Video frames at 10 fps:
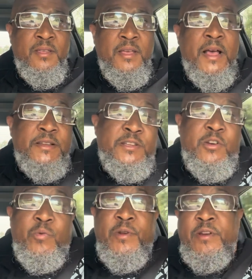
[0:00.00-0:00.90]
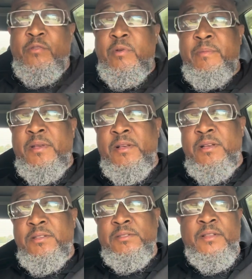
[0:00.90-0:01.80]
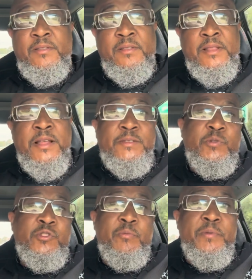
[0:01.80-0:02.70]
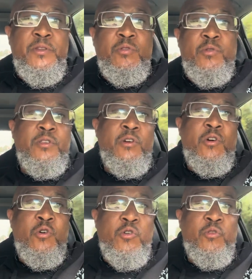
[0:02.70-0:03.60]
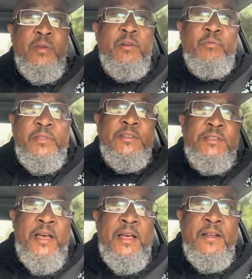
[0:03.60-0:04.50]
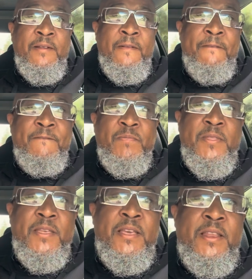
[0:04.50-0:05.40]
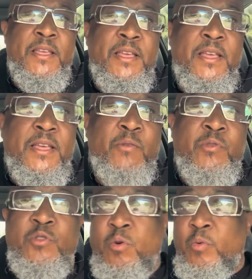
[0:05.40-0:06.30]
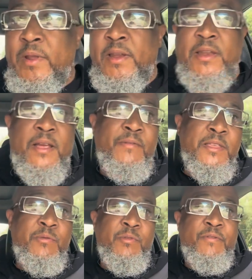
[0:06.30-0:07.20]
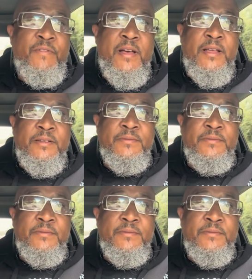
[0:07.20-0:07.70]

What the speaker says: I still wouldn't agree, because that's what you've been doing your whole career with this guy. And when you were winning, everything was fine.